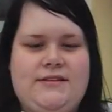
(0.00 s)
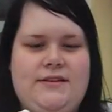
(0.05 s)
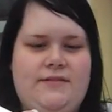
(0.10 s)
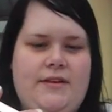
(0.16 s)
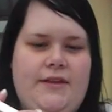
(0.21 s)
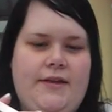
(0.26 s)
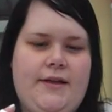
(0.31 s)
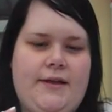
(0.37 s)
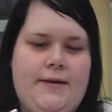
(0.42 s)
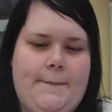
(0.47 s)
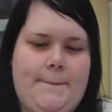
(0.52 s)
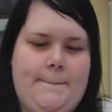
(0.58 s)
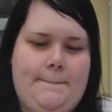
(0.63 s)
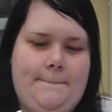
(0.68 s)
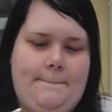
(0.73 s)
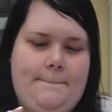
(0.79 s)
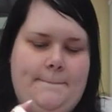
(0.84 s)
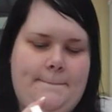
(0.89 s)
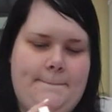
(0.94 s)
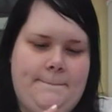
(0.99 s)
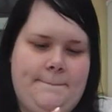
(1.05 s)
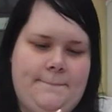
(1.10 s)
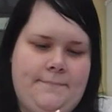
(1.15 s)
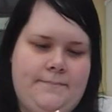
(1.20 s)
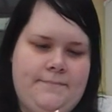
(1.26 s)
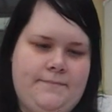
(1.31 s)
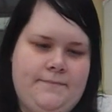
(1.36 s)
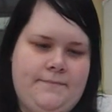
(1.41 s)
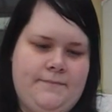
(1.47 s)
let's have a look.
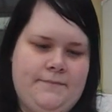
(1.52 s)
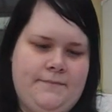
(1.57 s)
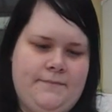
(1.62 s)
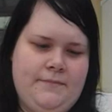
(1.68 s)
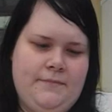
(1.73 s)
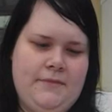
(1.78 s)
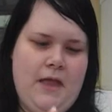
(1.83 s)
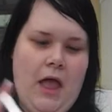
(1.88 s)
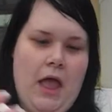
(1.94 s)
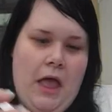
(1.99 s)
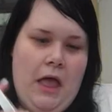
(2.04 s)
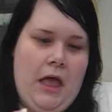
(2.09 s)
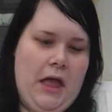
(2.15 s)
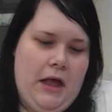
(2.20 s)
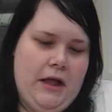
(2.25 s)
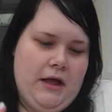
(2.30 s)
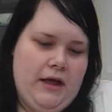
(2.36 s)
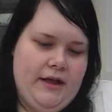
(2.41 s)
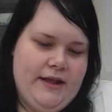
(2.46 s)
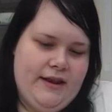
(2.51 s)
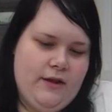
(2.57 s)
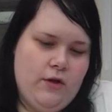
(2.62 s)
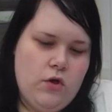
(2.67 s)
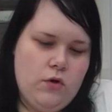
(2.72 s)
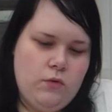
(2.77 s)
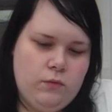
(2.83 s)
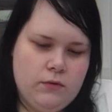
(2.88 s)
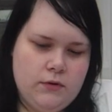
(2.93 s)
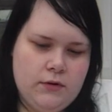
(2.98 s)
I can't get it.
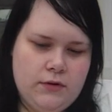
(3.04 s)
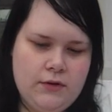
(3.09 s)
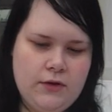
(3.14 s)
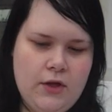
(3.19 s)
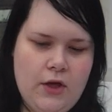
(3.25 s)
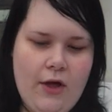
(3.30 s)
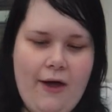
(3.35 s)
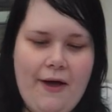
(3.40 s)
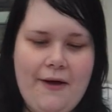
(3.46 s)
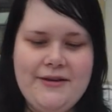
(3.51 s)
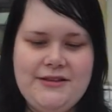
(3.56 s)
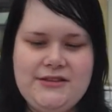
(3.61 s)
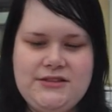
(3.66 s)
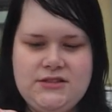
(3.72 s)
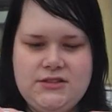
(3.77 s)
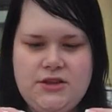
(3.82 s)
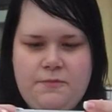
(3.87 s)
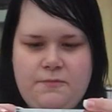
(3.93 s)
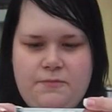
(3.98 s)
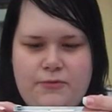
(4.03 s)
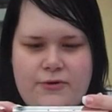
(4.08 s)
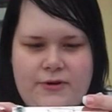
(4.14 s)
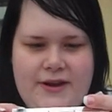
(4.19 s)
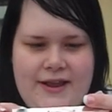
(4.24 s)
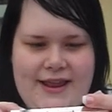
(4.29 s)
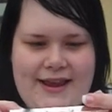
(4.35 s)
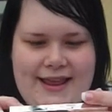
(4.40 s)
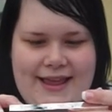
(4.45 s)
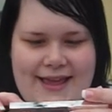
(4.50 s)
Oh! Oh, it's so
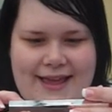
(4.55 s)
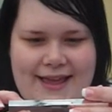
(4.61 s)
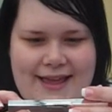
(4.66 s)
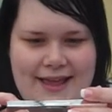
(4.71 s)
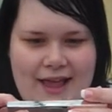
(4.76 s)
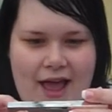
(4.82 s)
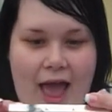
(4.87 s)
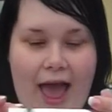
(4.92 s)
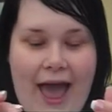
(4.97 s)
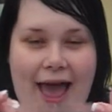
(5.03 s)
pretty!